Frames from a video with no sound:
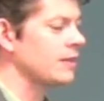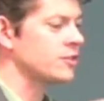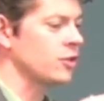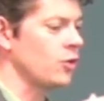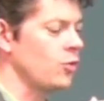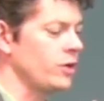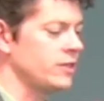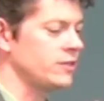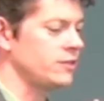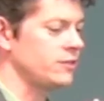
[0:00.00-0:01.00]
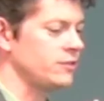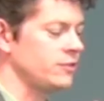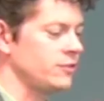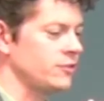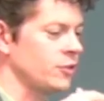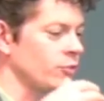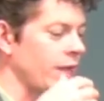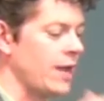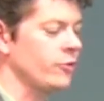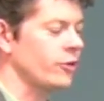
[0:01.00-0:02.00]
So
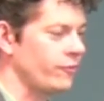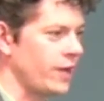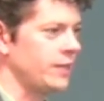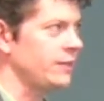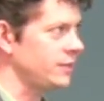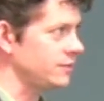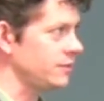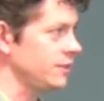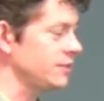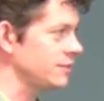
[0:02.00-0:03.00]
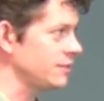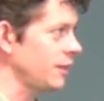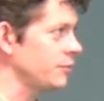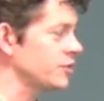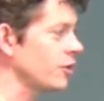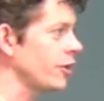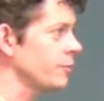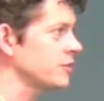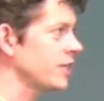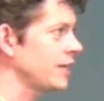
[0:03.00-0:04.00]
now you're finding these
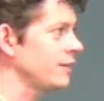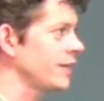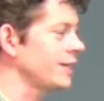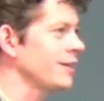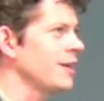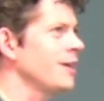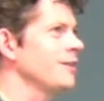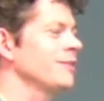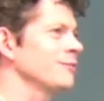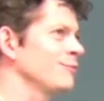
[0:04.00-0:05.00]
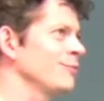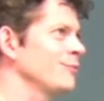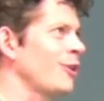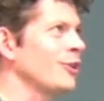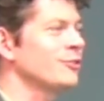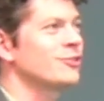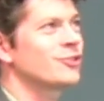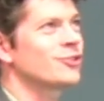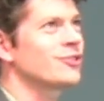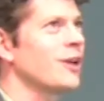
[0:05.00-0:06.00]
startups that on
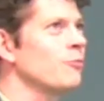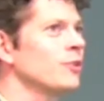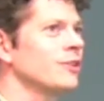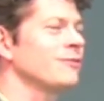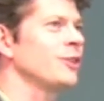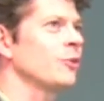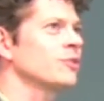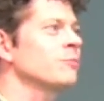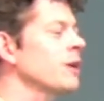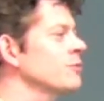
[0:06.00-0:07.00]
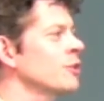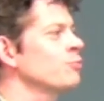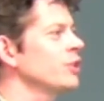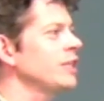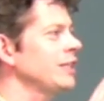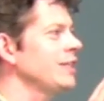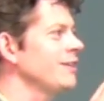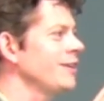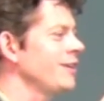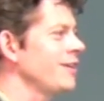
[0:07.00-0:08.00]
sometimes
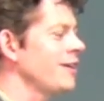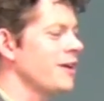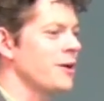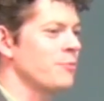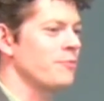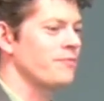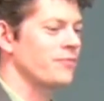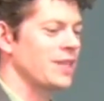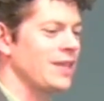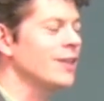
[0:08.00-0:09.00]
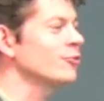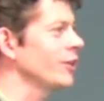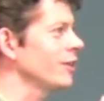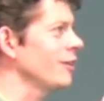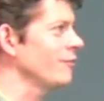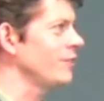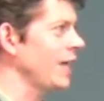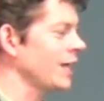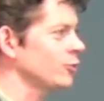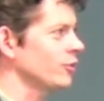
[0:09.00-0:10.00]
completely ignorant of
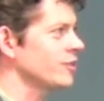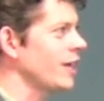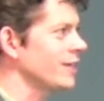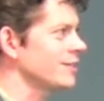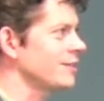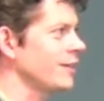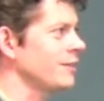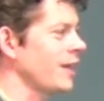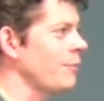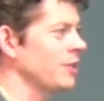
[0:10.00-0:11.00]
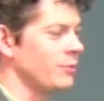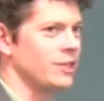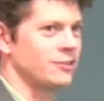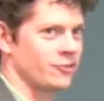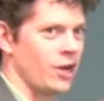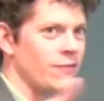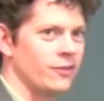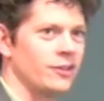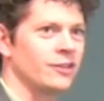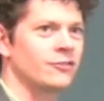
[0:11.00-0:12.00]
the actual science that they happen to be
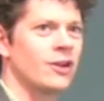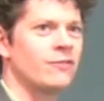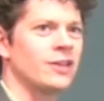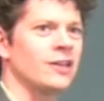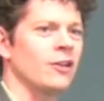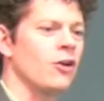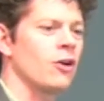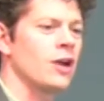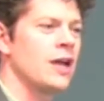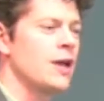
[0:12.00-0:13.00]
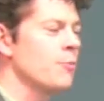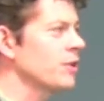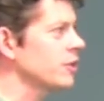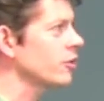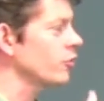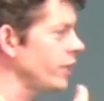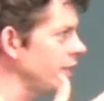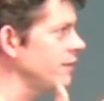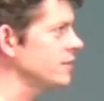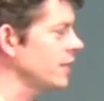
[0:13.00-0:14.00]
trafficking along, but they're
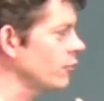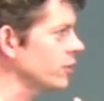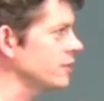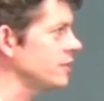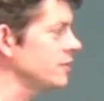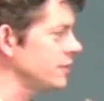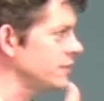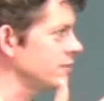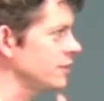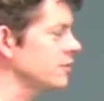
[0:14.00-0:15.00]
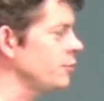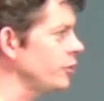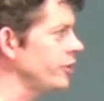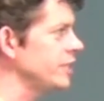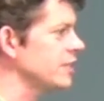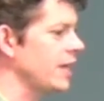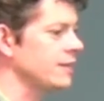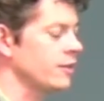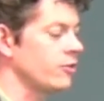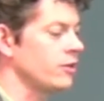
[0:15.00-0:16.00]
creating these networks, these communities,
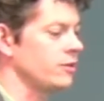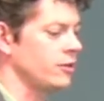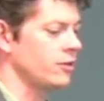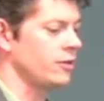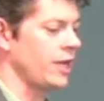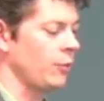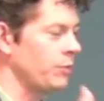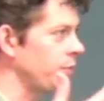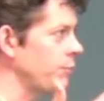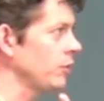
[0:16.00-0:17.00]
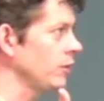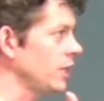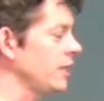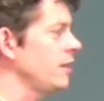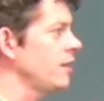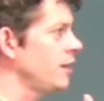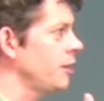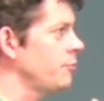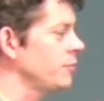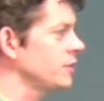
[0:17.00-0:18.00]
and they're helping people
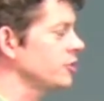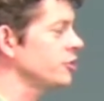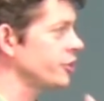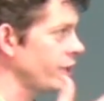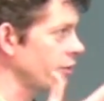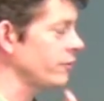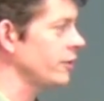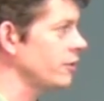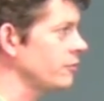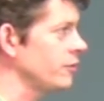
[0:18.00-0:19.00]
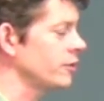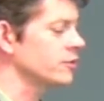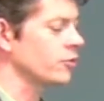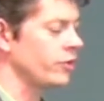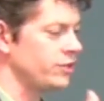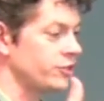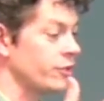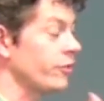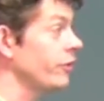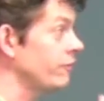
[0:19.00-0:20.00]
share their stories,
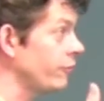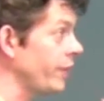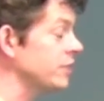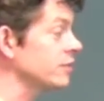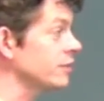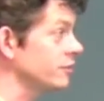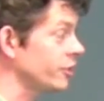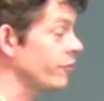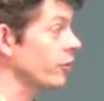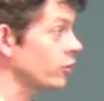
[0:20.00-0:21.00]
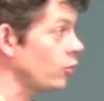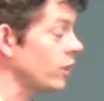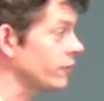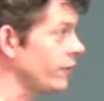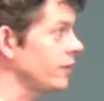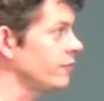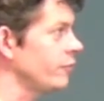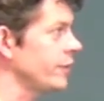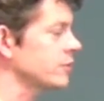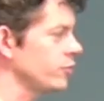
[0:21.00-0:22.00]
share their information, share their quantified
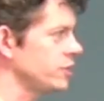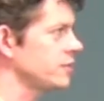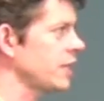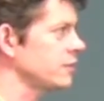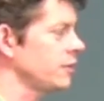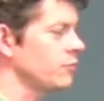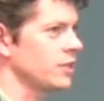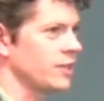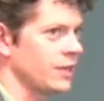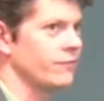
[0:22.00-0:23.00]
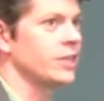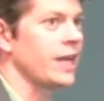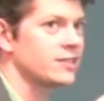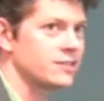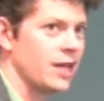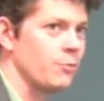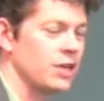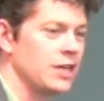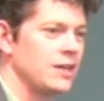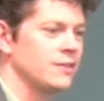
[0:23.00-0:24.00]
information, which is actually kind of the next step.
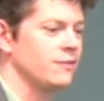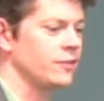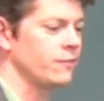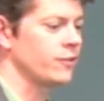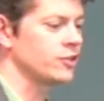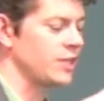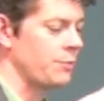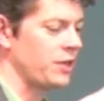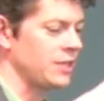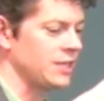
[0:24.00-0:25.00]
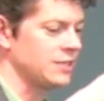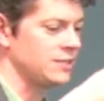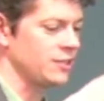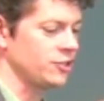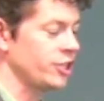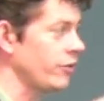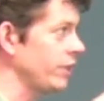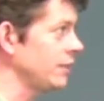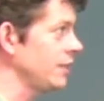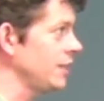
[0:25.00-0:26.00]
The first step, I think, is
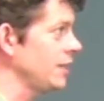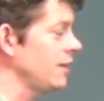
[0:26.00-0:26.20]
sharing